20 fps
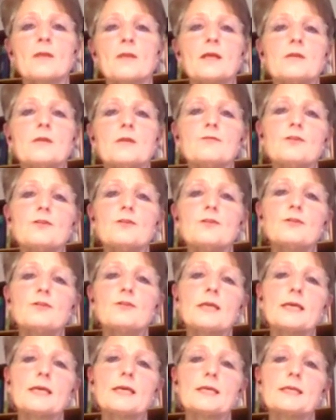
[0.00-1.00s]
If you're
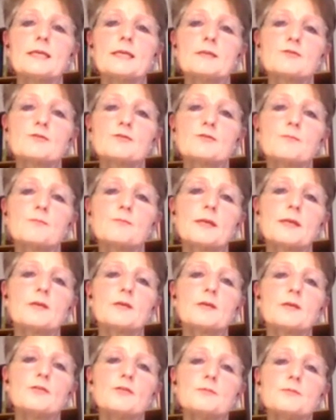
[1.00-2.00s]
looking into bigger
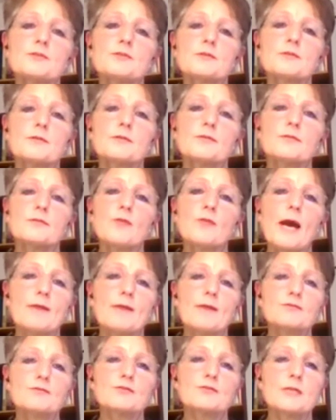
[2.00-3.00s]
groups, you
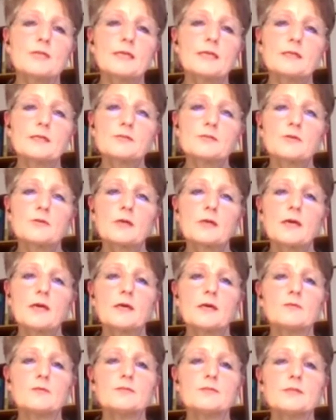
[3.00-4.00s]
have to take into
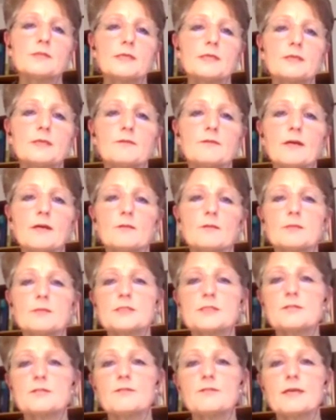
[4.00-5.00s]
account the
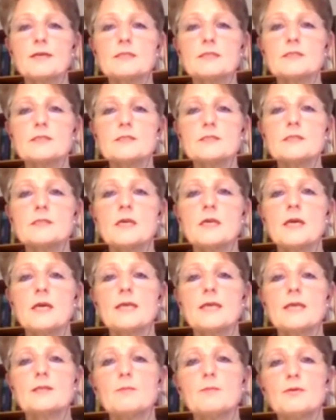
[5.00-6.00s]
environmental factors and
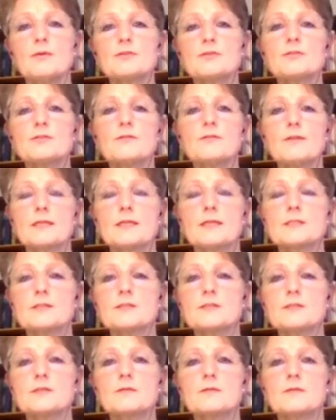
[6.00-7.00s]
the personal
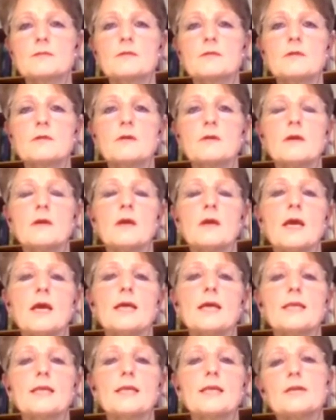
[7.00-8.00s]
factors. And
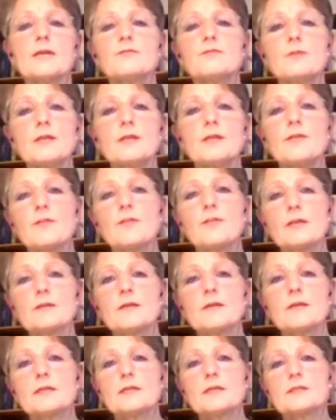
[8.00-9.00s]
I really think
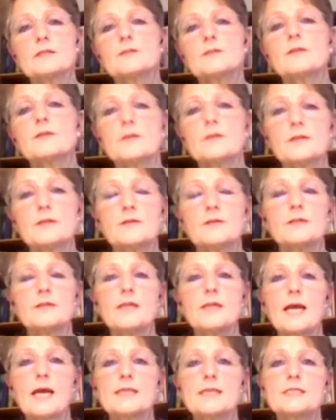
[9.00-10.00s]
that
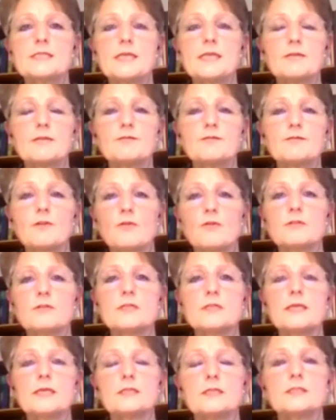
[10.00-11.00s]
the ICF core
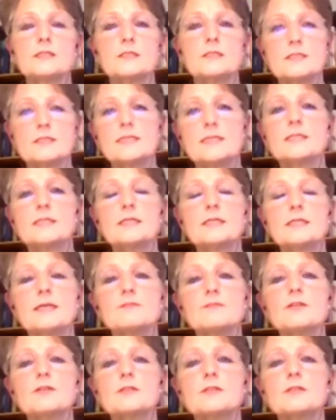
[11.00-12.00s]
set
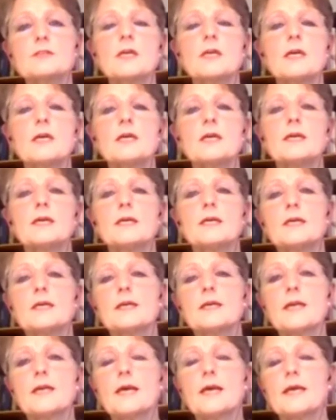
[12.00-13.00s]
gives us
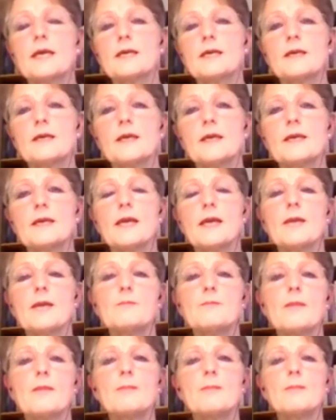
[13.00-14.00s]

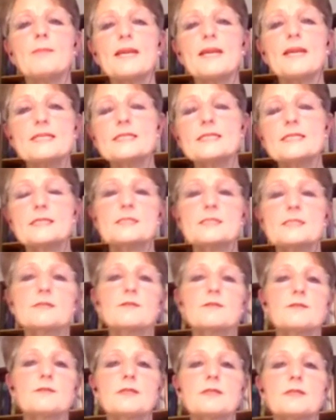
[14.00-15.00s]
a
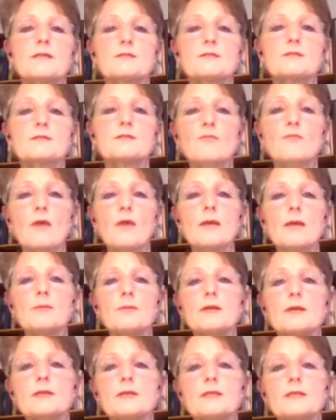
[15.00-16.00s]
basis
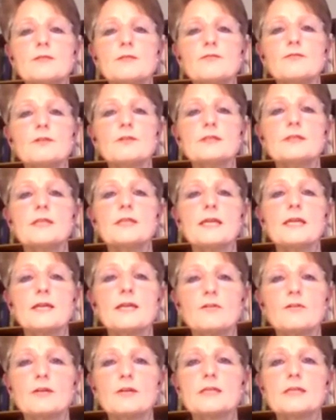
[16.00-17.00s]
describing different
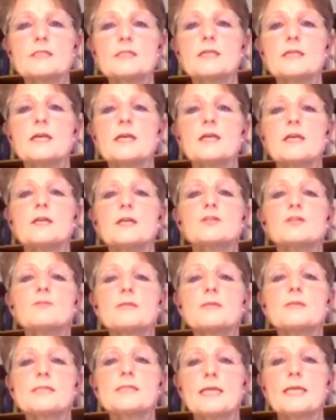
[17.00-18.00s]
areas to
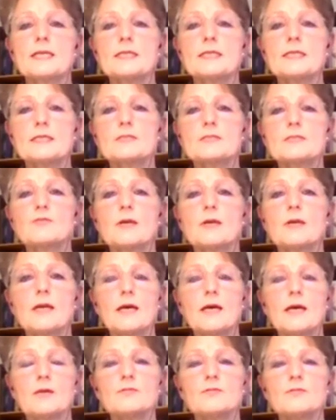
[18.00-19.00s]
be taken into
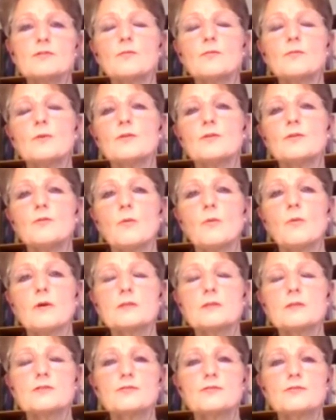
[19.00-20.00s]
account when you
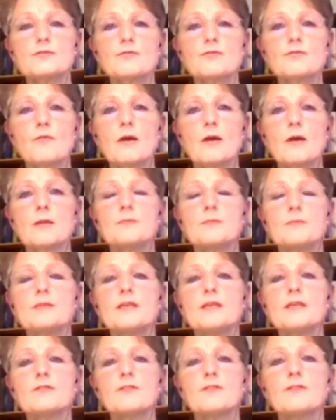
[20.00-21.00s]
want to describe
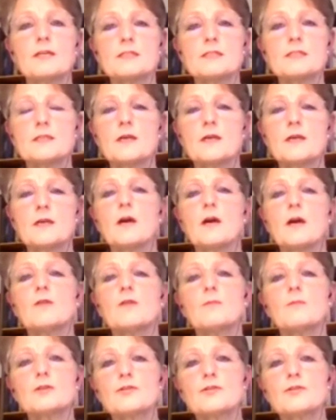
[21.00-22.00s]
the effect of
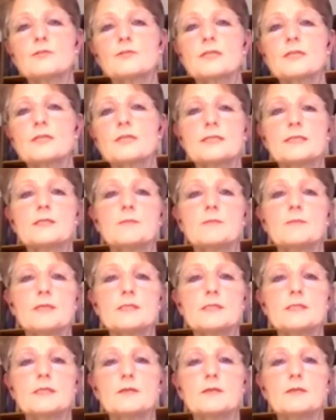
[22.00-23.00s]
musculoskeletal
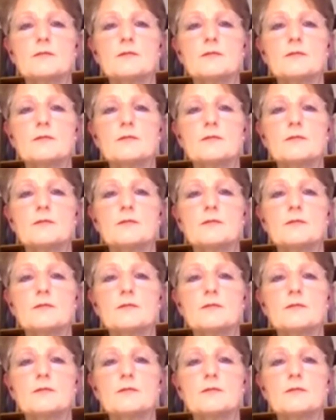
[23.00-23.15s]
medicine.